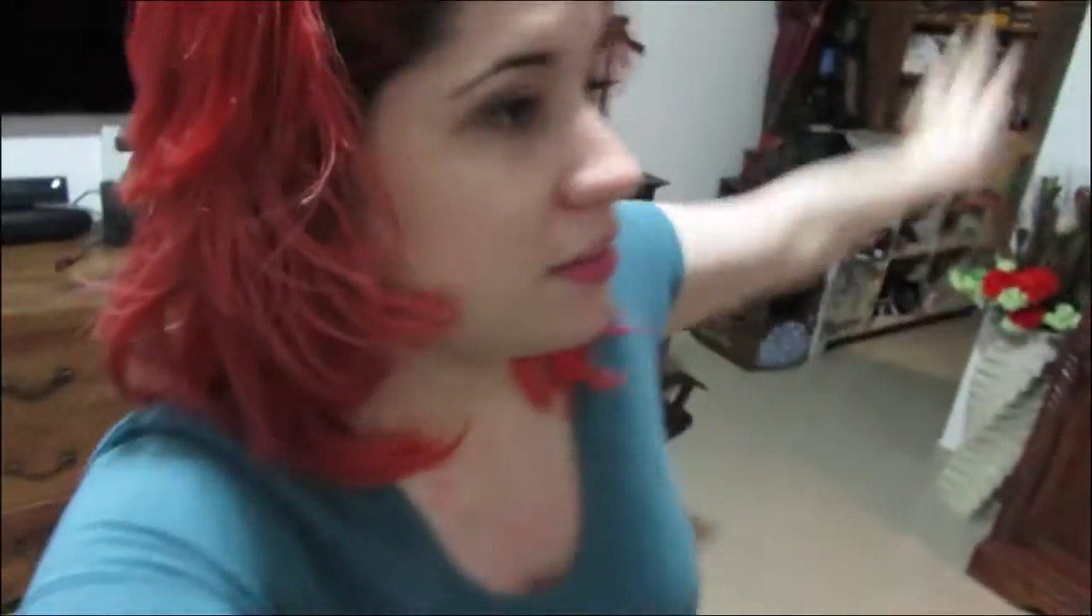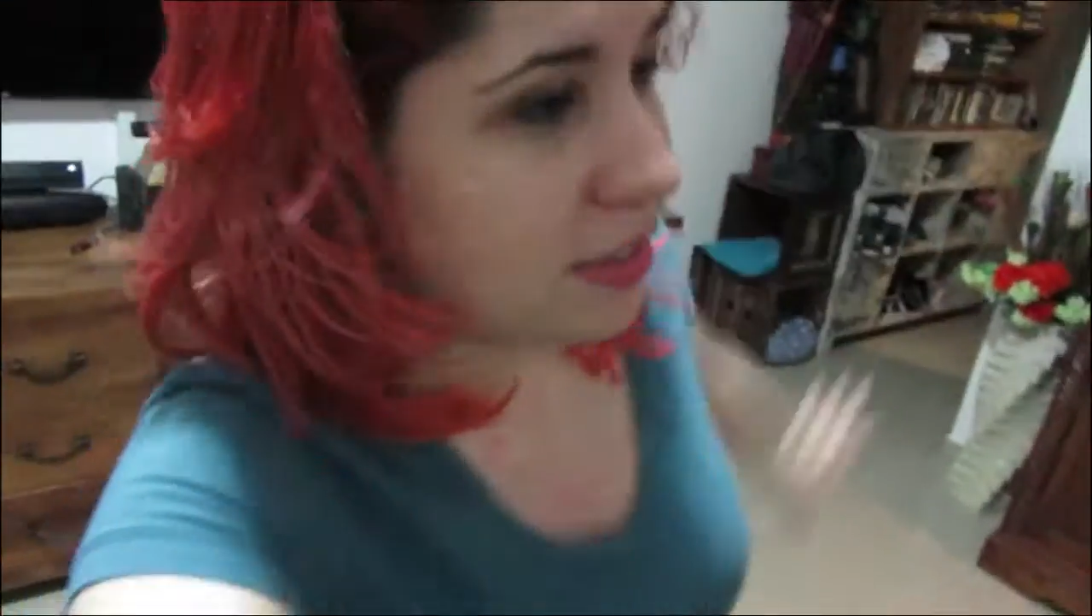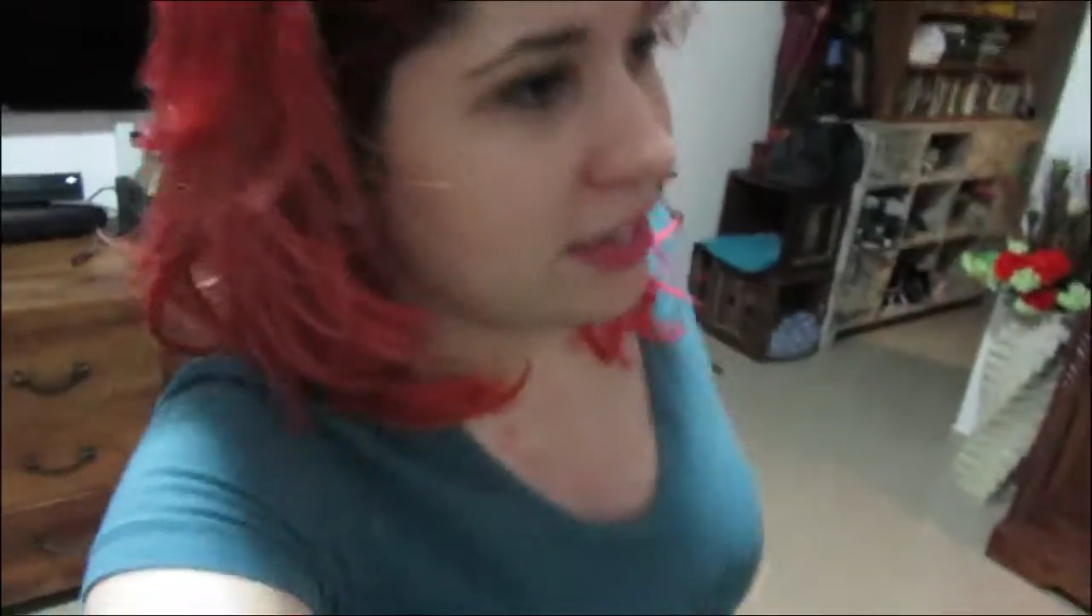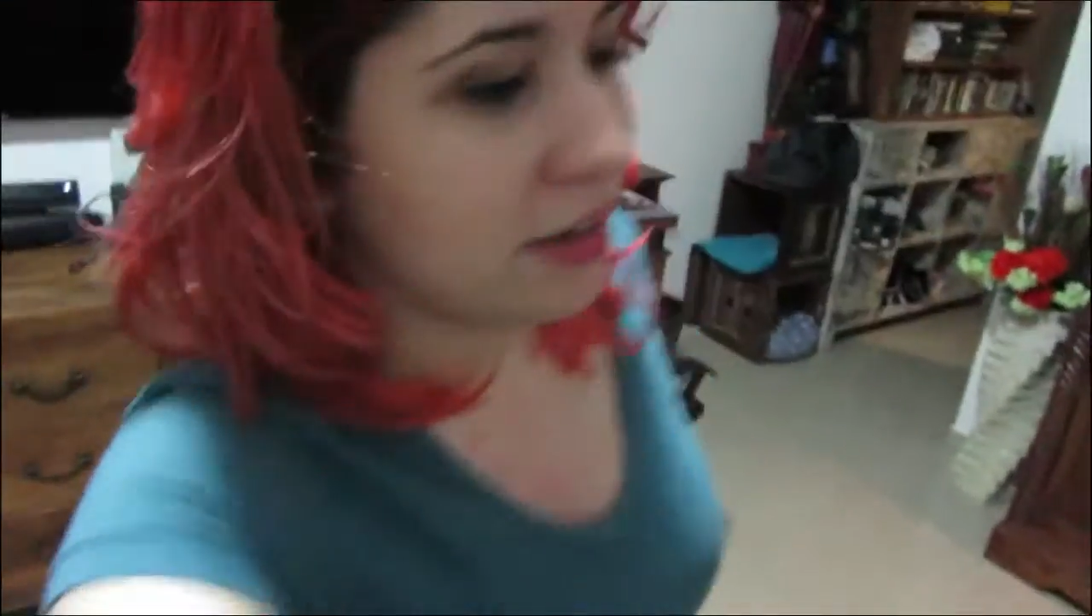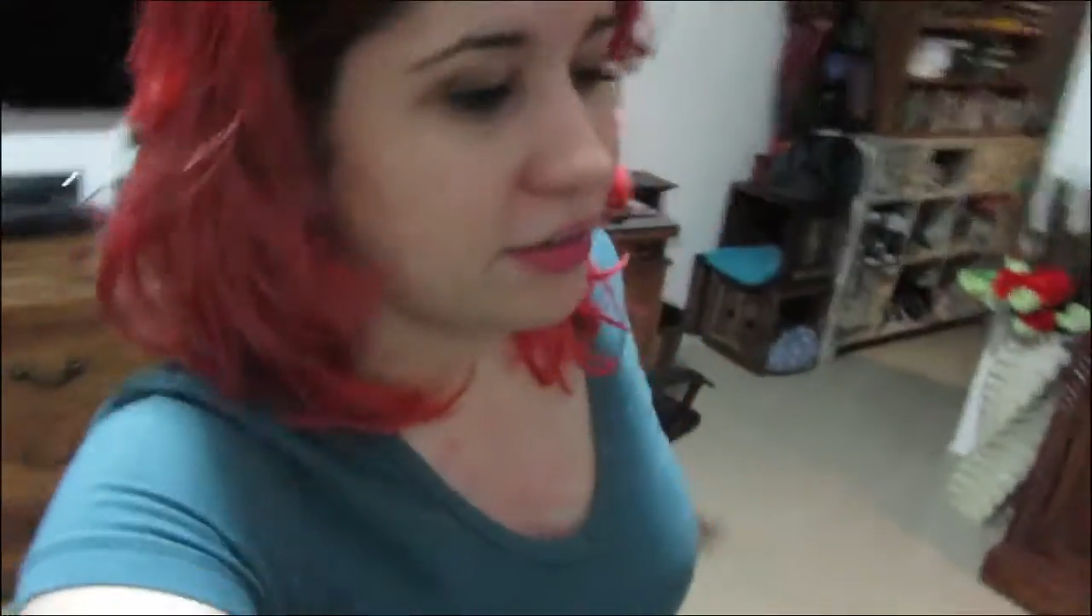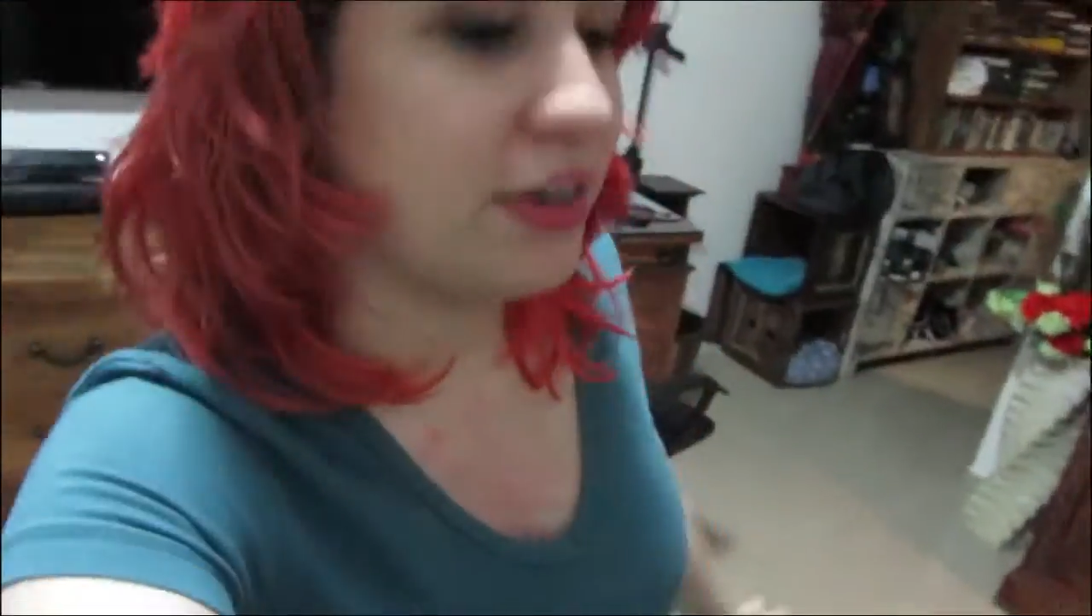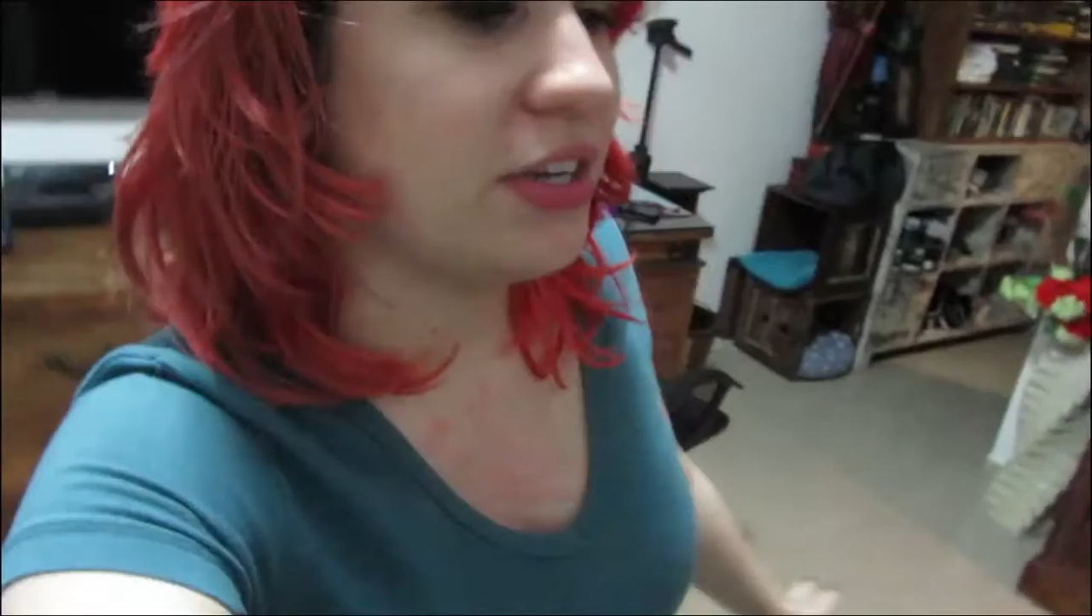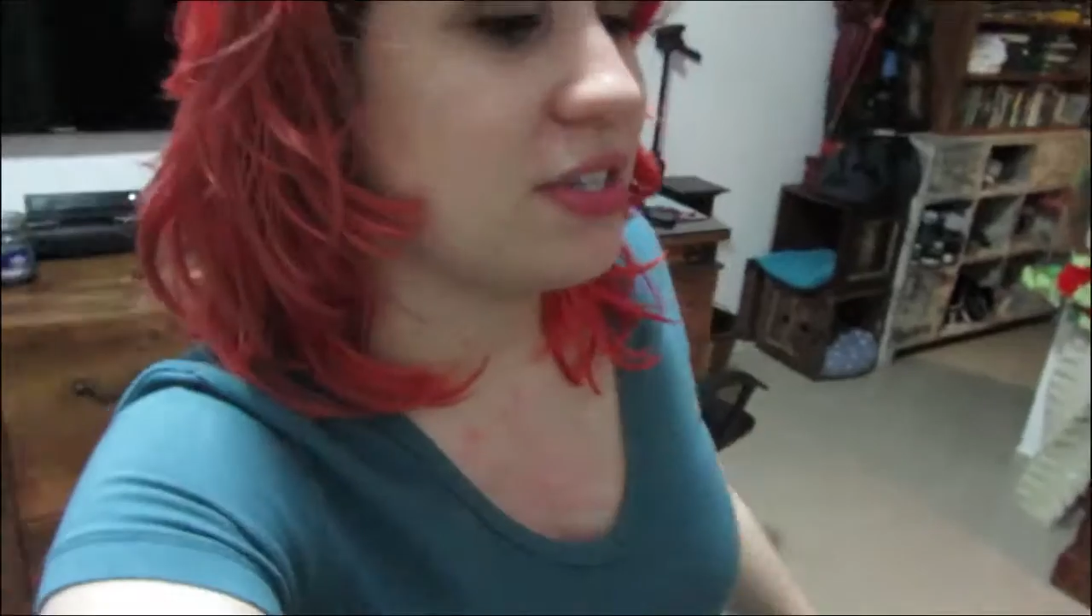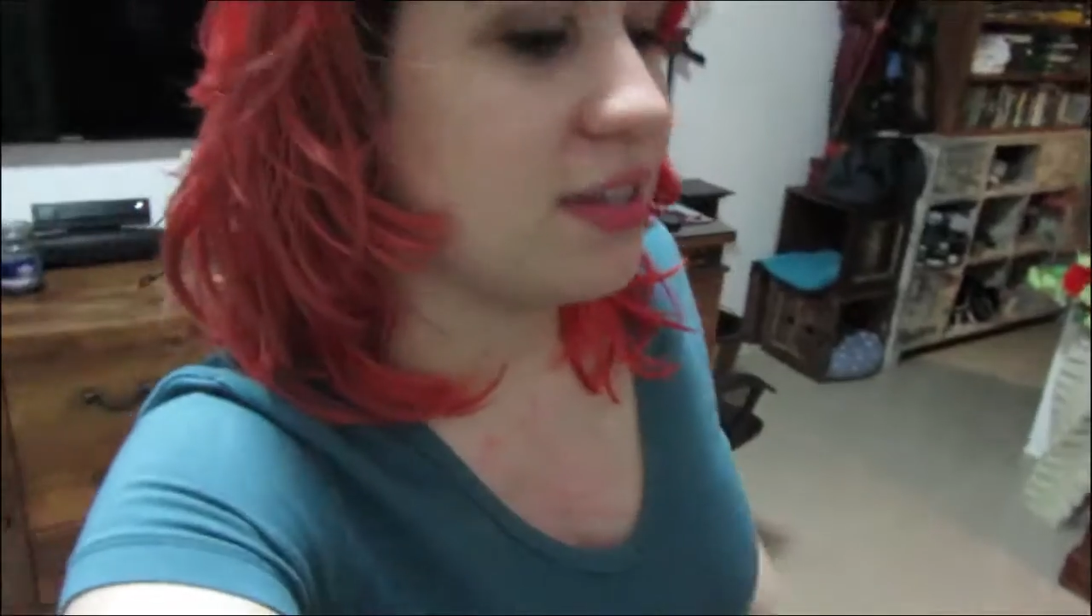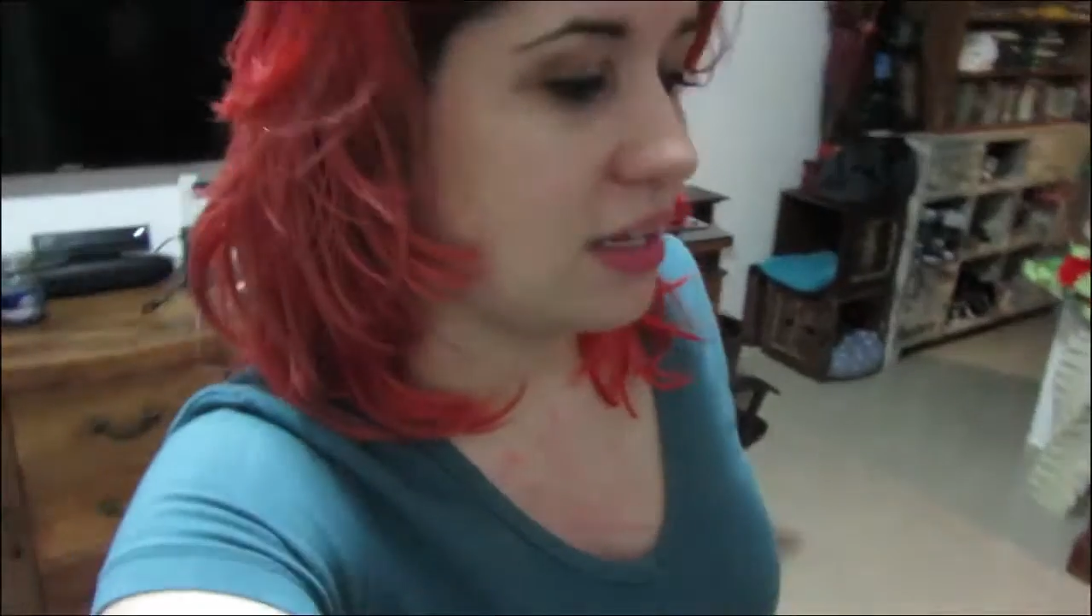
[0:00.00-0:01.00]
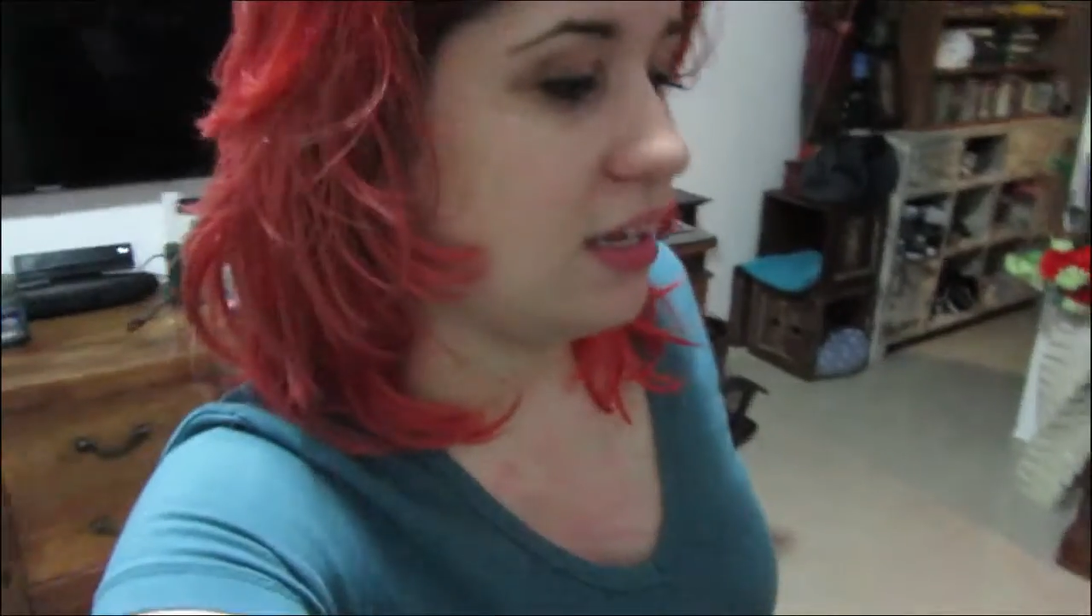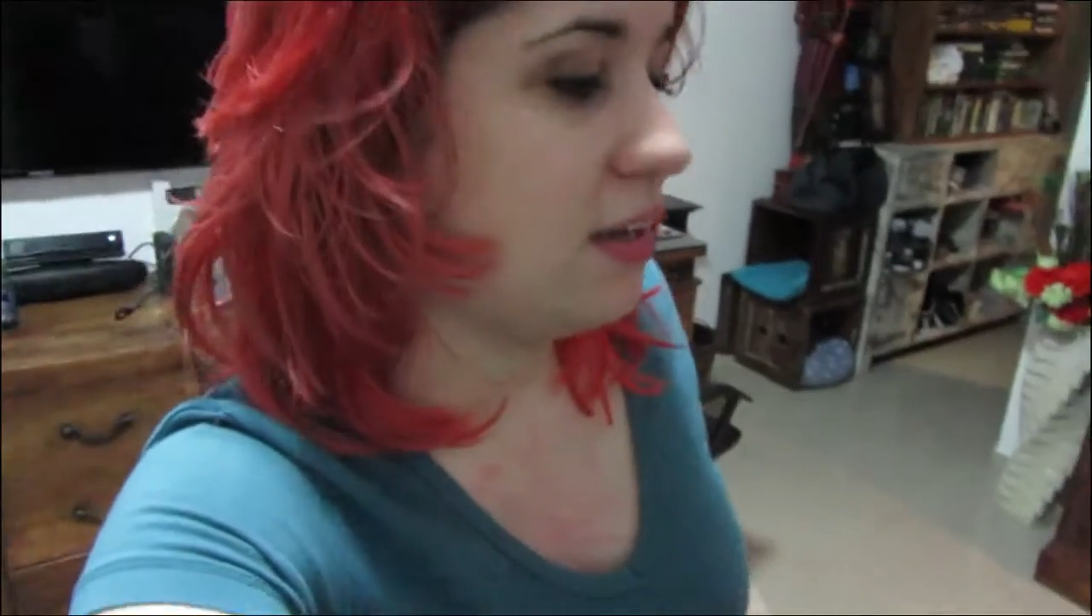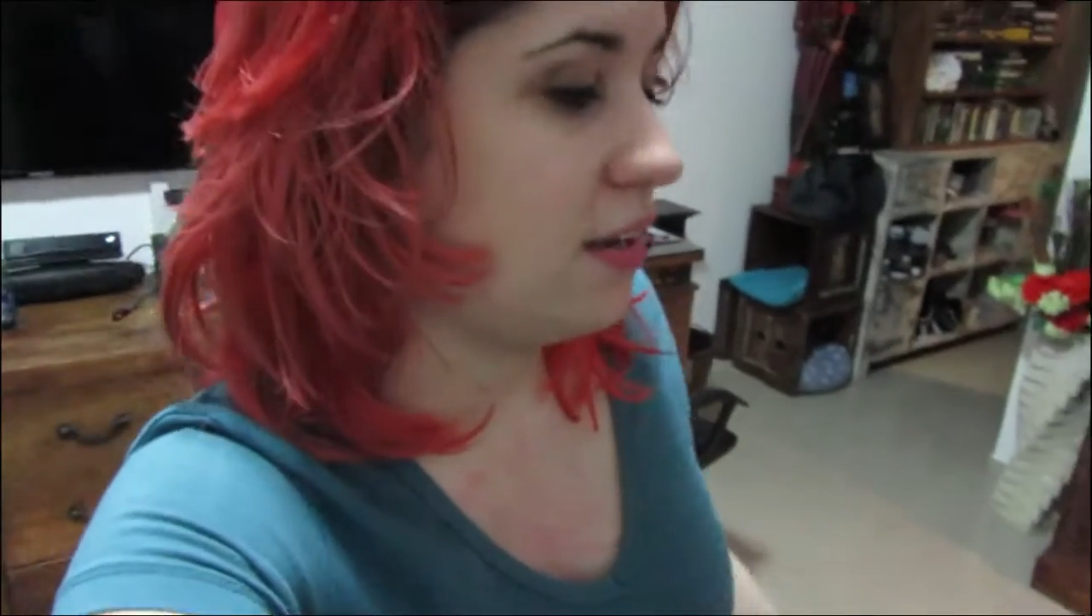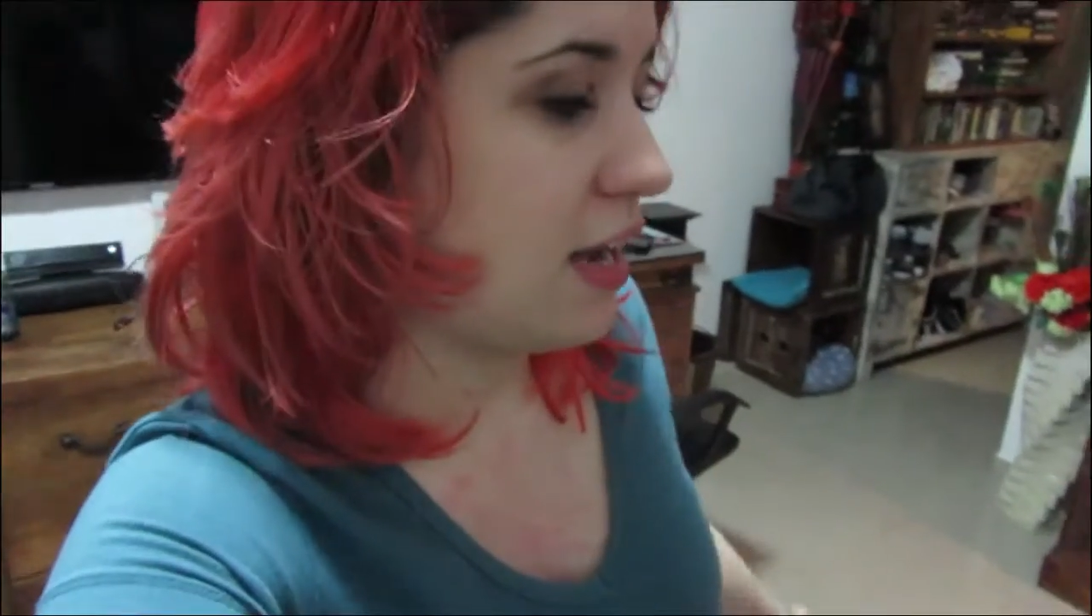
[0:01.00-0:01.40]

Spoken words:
red decoration thing.